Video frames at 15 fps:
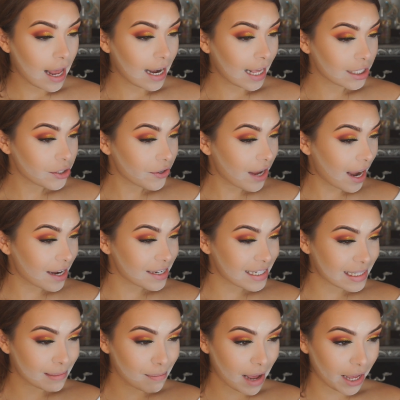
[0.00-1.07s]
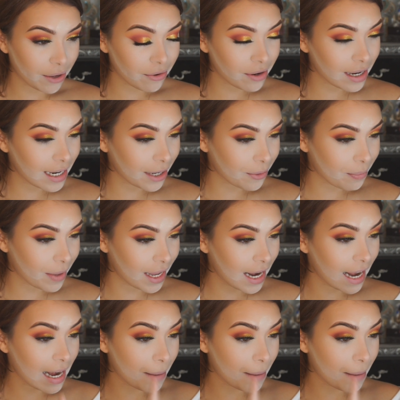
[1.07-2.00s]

I like to kind of smile a little bit,